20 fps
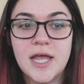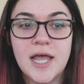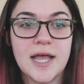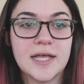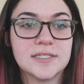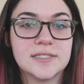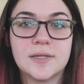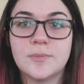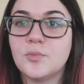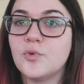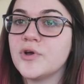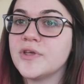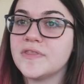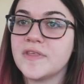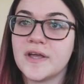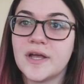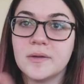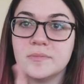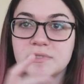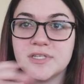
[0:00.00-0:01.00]
at some point
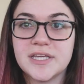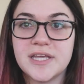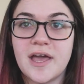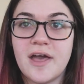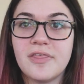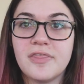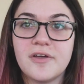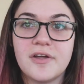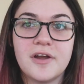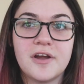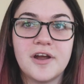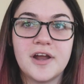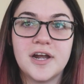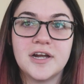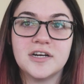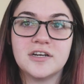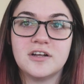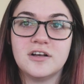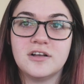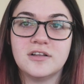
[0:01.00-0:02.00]
they come together
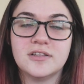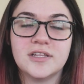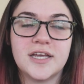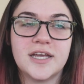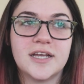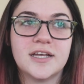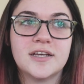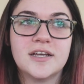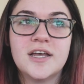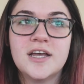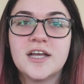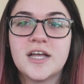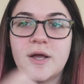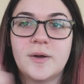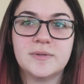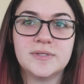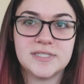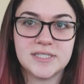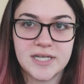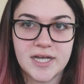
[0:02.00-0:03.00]
and it all like
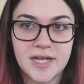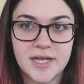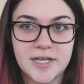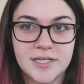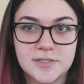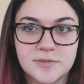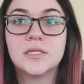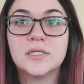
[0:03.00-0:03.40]
coincides.